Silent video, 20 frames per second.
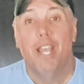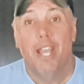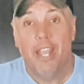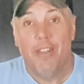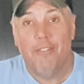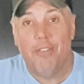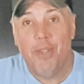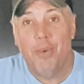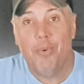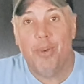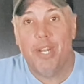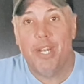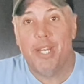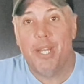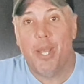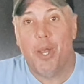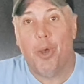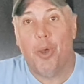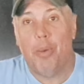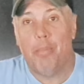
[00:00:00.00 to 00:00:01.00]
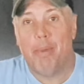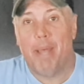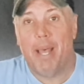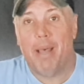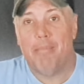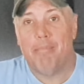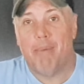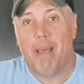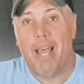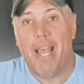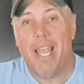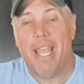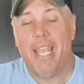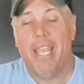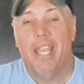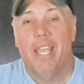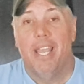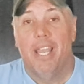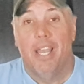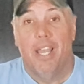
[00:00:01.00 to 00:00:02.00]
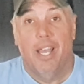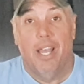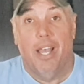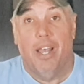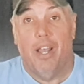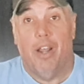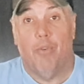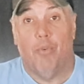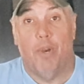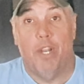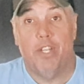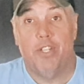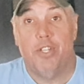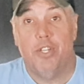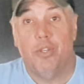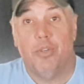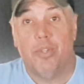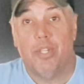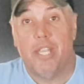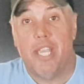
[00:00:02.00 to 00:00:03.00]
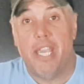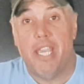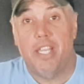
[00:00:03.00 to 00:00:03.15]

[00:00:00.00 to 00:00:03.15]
if you want to know about my original